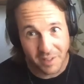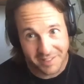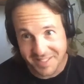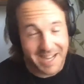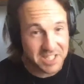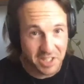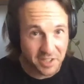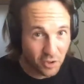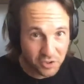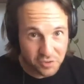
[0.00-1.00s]
is actually
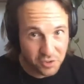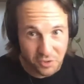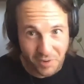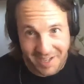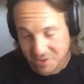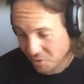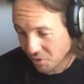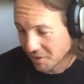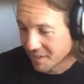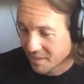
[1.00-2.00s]
not true at all.